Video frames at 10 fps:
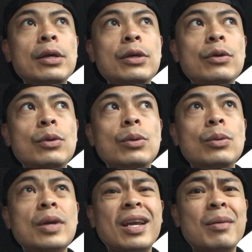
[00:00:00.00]

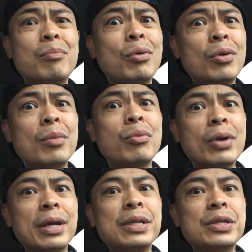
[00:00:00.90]
you kind of burn a
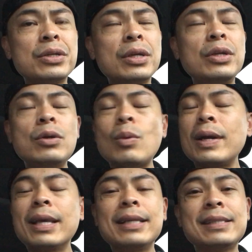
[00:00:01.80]
bridge, and you don't
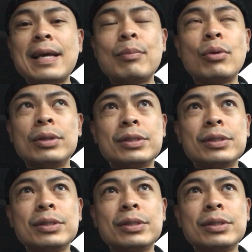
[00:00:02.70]
want to get to that point.